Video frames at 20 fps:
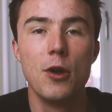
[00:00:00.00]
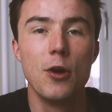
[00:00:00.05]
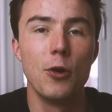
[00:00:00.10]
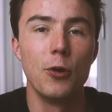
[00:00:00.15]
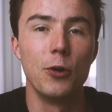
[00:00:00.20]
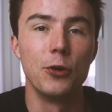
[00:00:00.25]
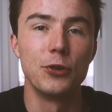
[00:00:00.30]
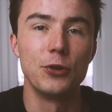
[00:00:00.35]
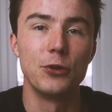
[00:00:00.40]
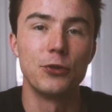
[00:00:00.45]

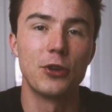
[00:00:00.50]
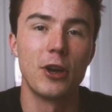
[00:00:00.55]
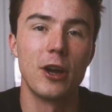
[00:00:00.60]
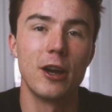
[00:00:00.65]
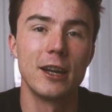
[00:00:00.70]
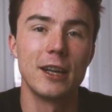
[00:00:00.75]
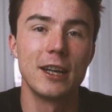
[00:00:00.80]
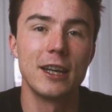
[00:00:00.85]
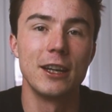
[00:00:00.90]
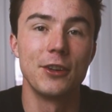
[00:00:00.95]
or do you
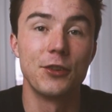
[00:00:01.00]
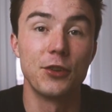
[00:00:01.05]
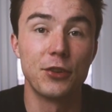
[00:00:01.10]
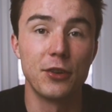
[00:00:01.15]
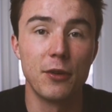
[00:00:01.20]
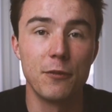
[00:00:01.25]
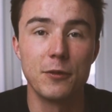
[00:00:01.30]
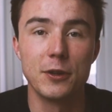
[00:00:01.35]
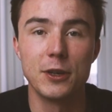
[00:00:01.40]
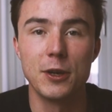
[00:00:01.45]
turn it into
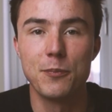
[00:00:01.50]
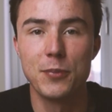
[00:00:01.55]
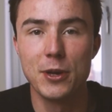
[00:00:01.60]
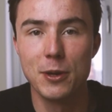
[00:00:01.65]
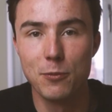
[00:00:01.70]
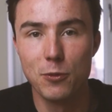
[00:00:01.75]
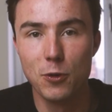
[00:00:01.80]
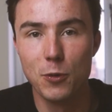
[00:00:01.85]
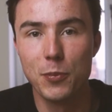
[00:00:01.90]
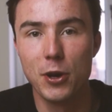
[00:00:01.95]
something a
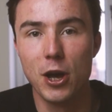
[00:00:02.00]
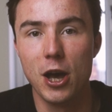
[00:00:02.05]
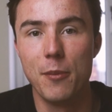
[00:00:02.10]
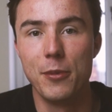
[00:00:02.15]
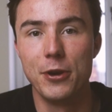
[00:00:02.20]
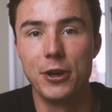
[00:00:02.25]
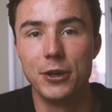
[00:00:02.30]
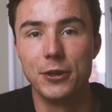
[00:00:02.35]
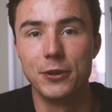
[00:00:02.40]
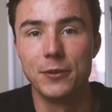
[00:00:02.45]
bit more
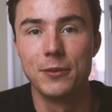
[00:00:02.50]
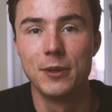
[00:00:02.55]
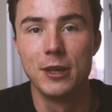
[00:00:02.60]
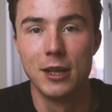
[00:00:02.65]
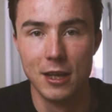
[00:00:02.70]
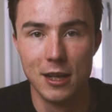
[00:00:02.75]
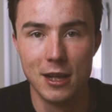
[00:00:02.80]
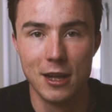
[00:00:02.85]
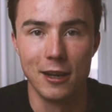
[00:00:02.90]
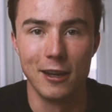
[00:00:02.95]
permanent
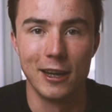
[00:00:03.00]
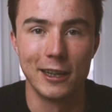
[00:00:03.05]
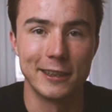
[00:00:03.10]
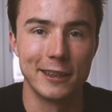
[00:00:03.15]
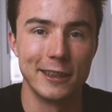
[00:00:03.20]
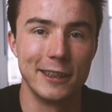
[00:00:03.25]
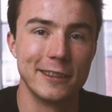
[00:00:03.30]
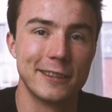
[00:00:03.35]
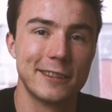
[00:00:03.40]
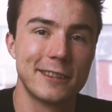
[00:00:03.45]

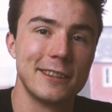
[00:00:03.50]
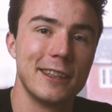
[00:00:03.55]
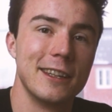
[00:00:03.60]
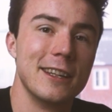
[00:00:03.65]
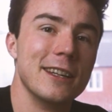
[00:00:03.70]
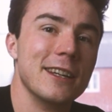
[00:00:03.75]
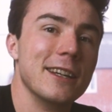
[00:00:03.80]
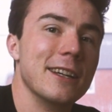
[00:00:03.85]
like this?